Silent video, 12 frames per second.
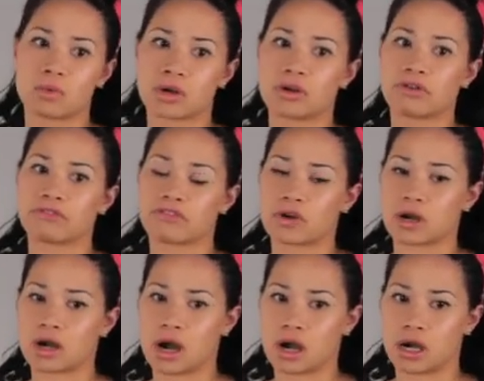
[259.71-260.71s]
We're known for
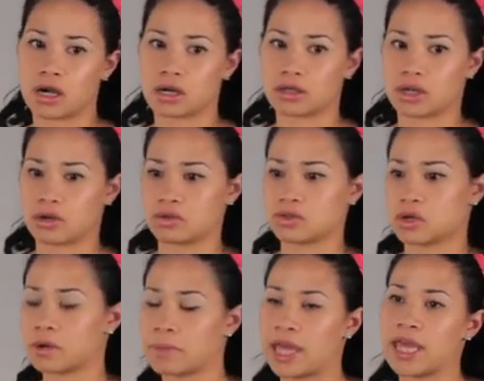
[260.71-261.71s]
our, you know,
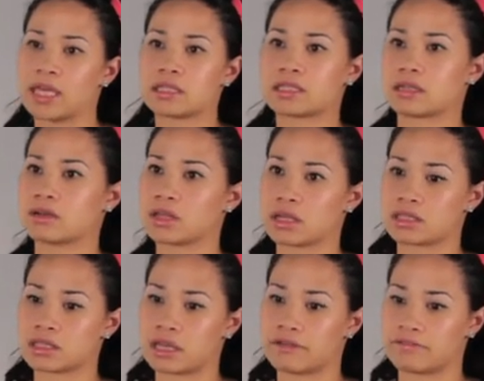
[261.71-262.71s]
Dura paints and all
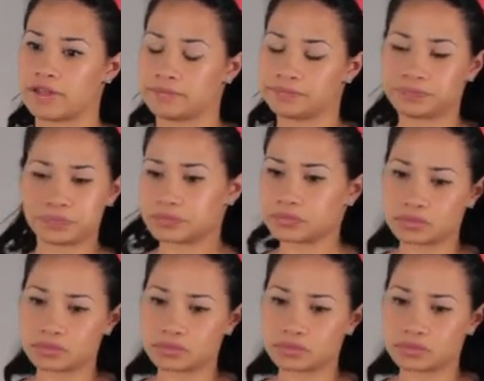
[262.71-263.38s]
that stuff. And